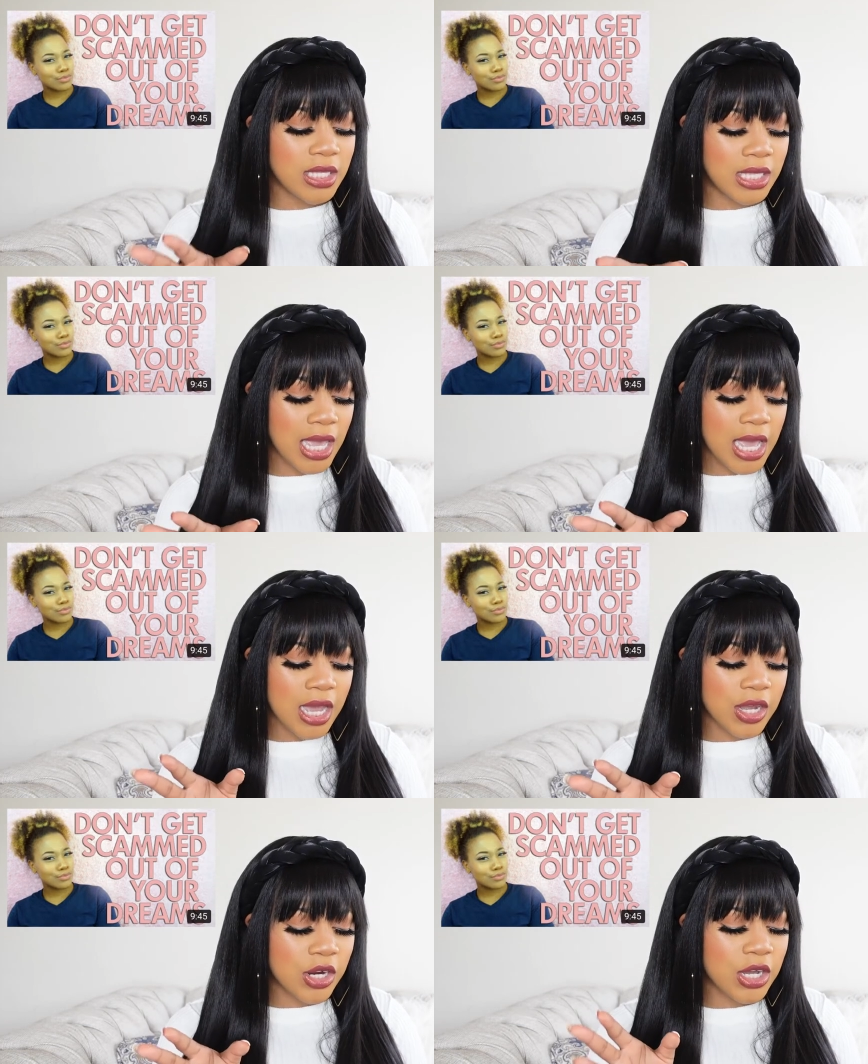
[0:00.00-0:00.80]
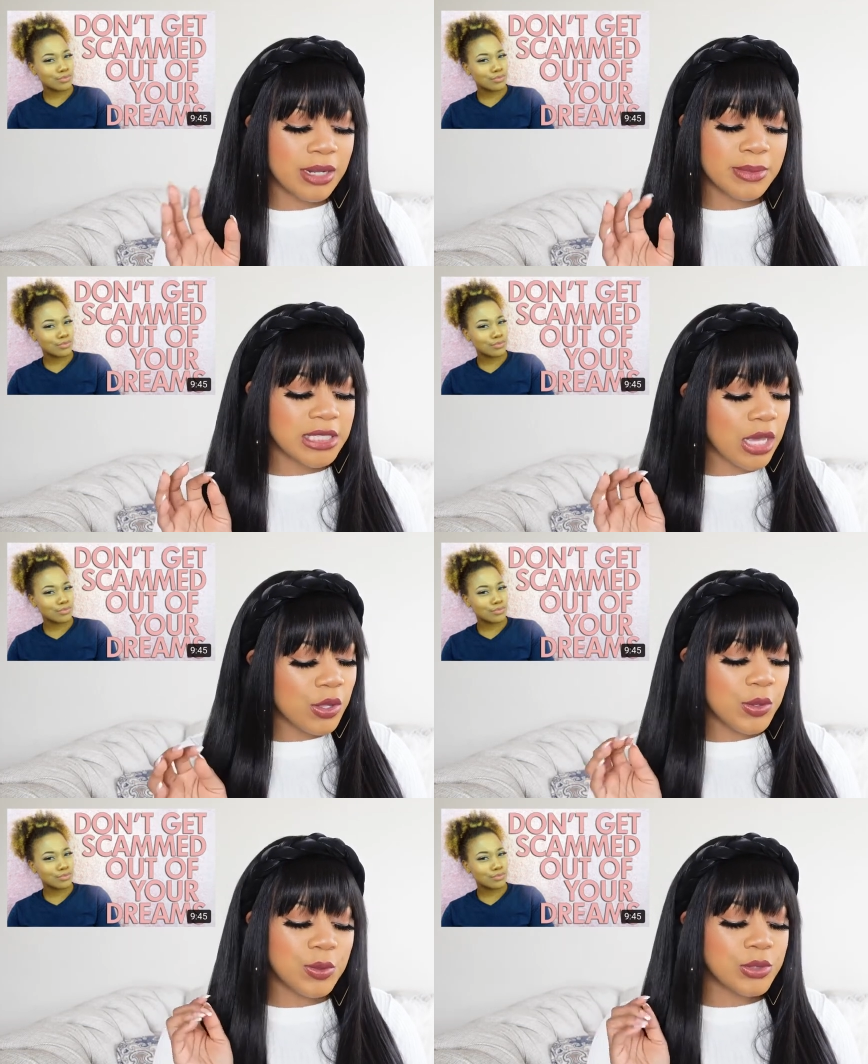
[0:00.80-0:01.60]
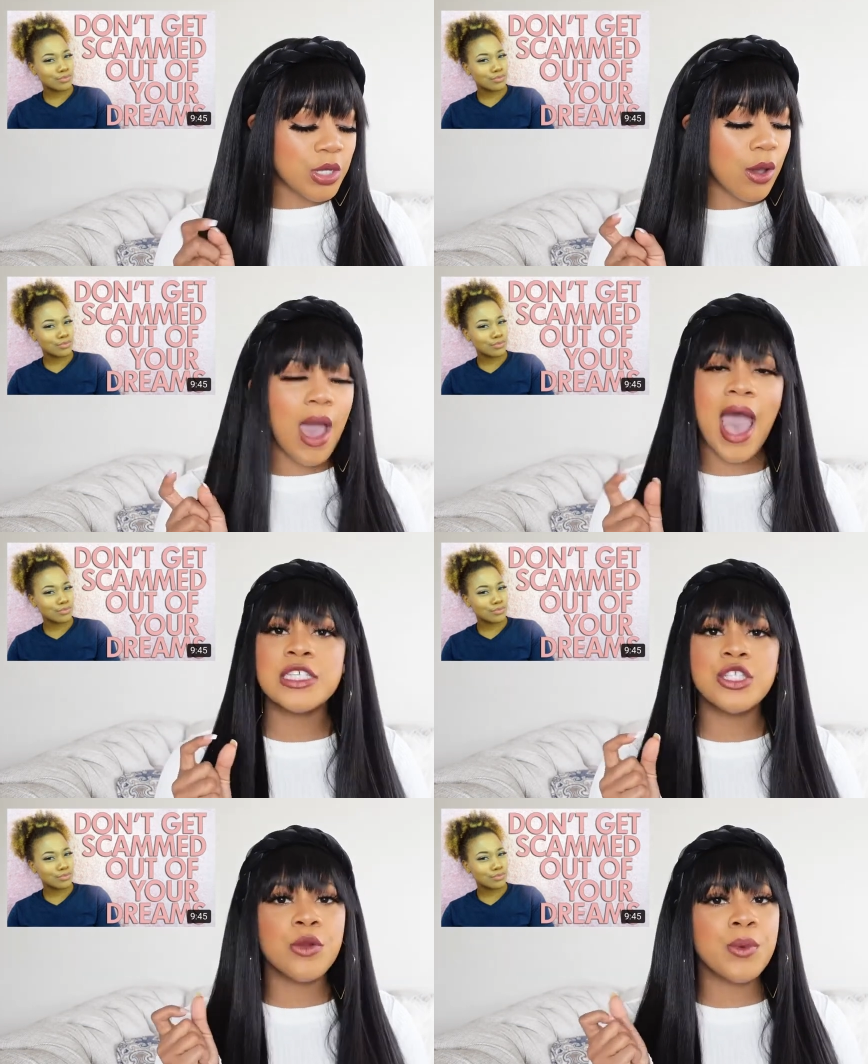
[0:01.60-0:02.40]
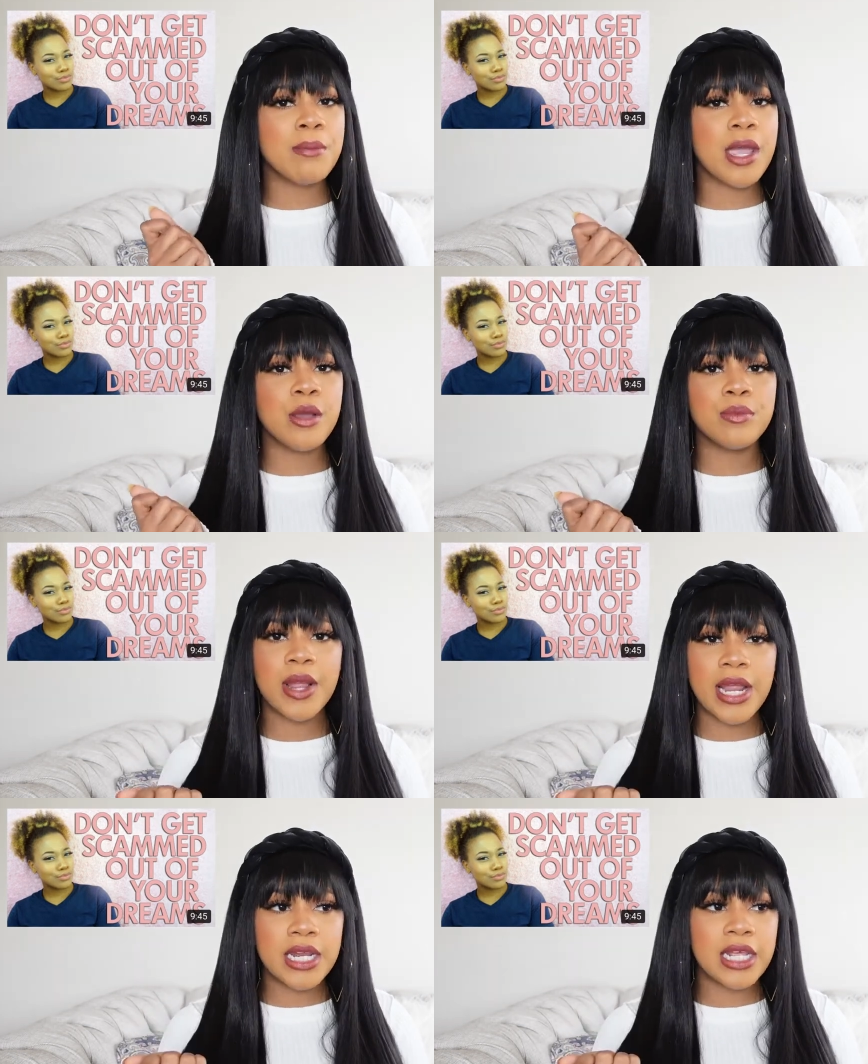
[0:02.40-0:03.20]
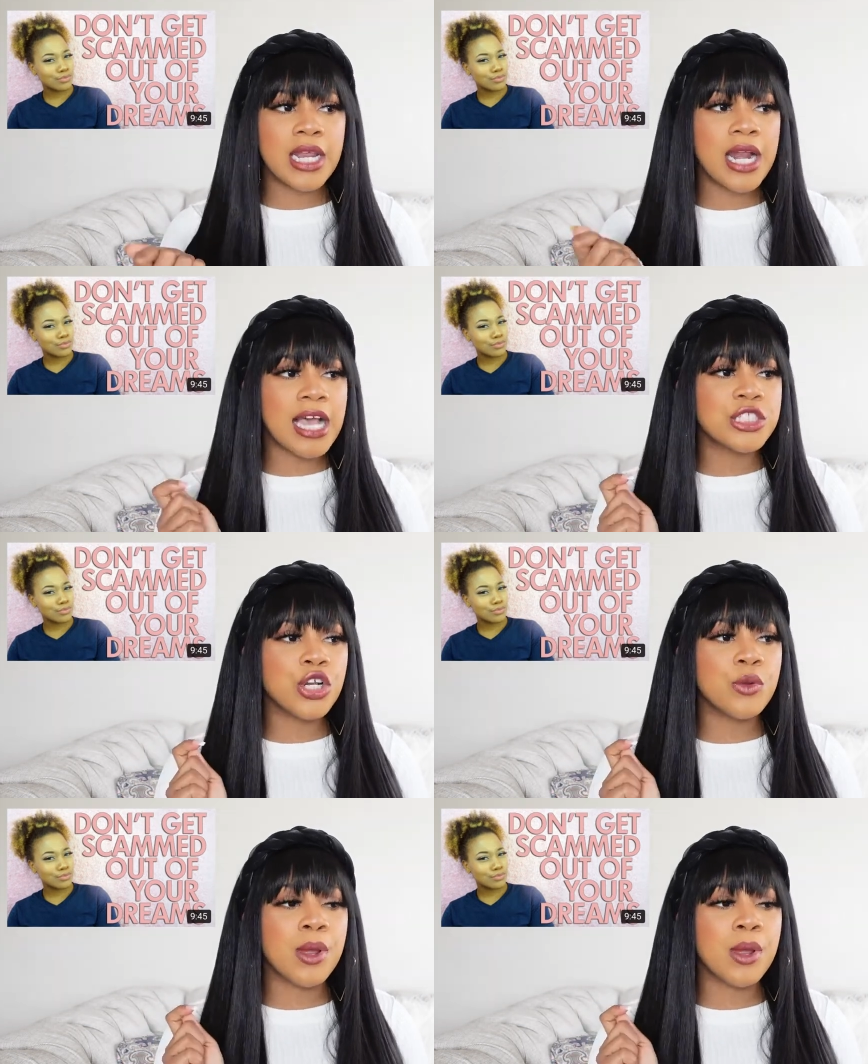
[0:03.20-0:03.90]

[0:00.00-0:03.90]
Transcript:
Speaker 1: yeah, girl, let me tell you. So I started wearing my hair braided. I started